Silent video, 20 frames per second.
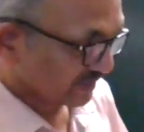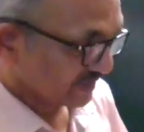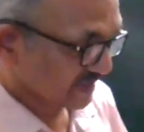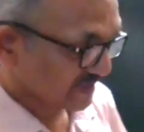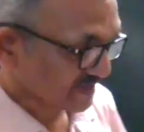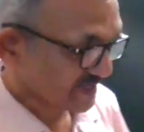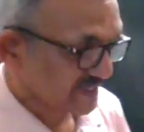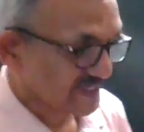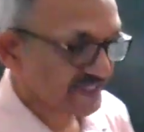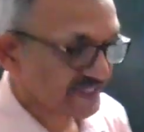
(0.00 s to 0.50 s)

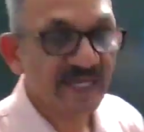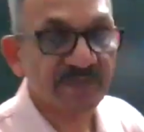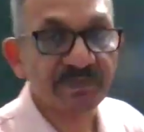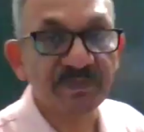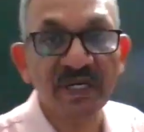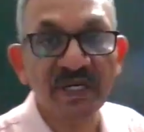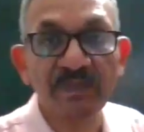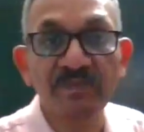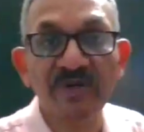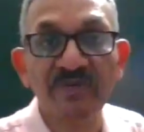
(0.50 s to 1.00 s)
Yes,
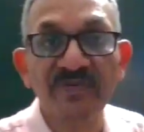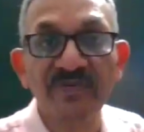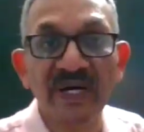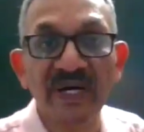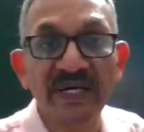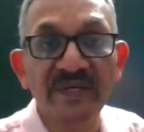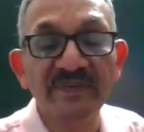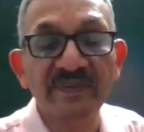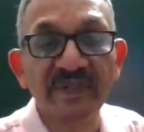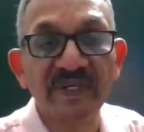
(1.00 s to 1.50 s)
assignment number
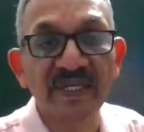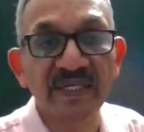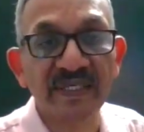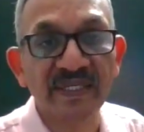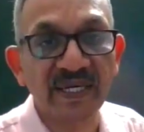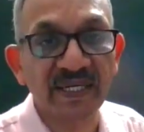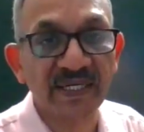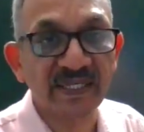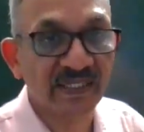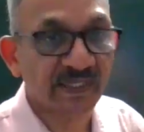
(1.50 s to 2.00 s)
5,
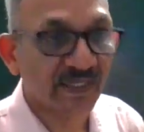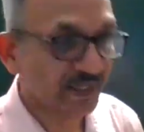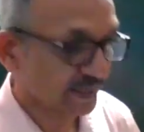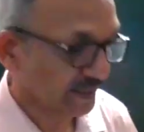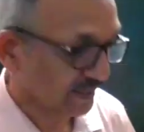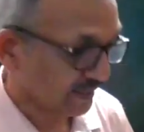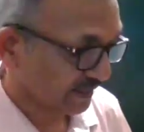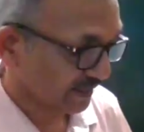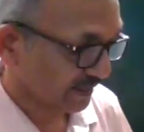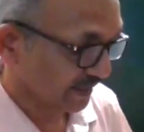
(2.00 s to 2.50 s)
alkyl and
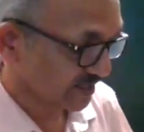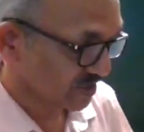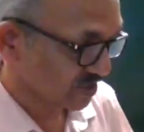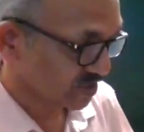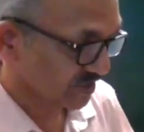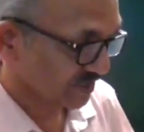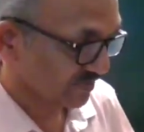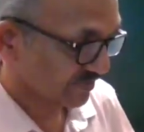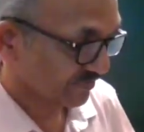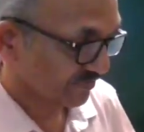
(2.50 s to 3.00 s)
aryl
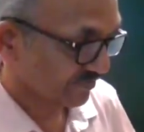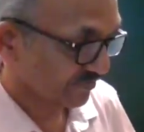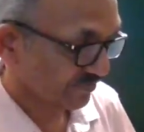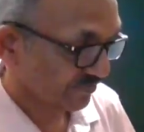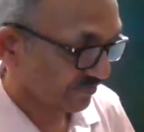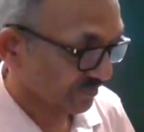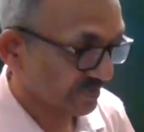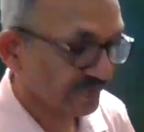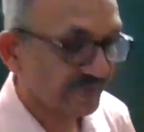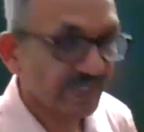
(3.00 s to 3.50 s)
halides.
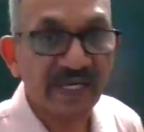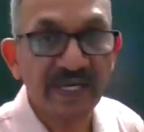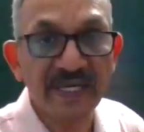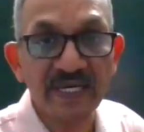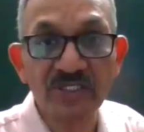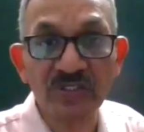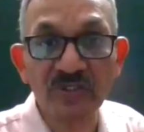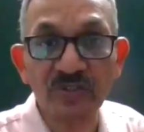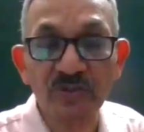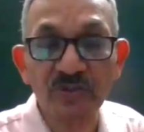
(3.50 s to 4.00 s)

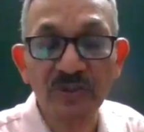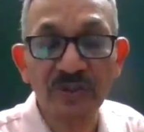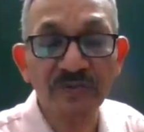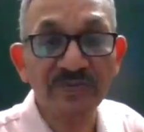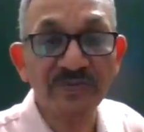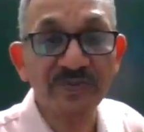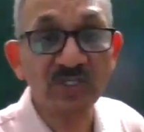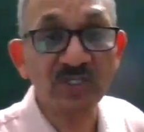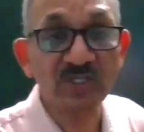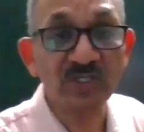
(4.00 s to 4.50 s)
As usual,
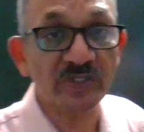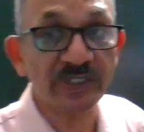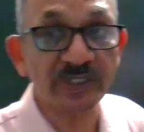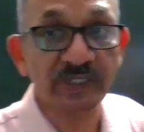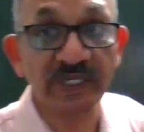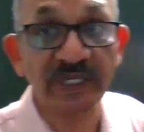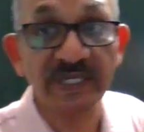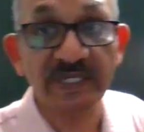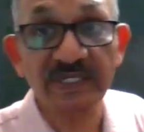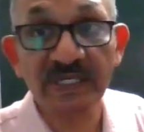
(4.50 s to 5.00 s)
first
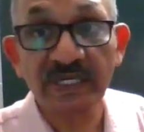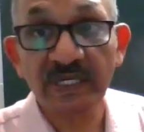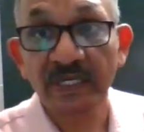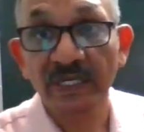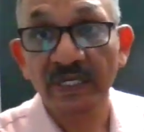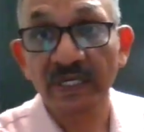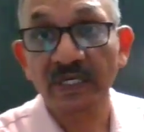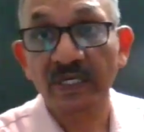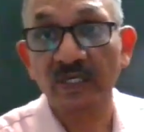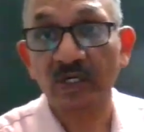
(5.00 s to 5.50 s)
question is
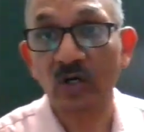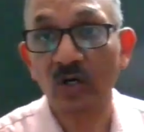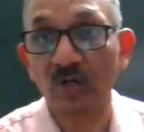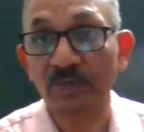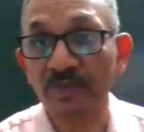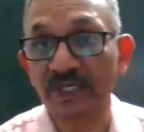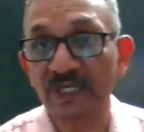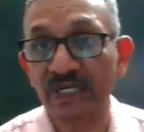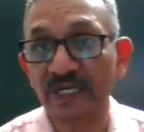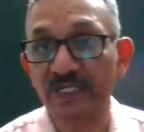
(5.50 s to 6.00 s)

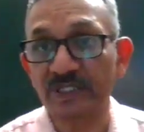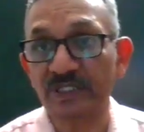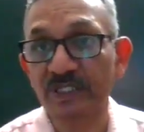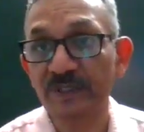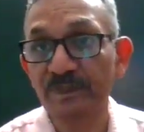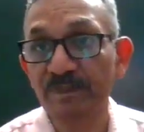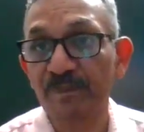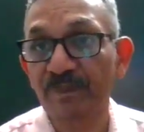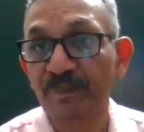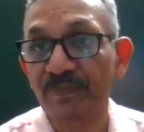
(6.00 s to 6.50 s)

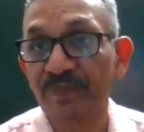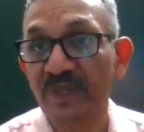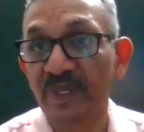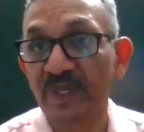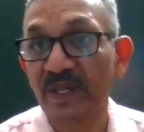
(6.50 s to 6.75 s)
nomenclature.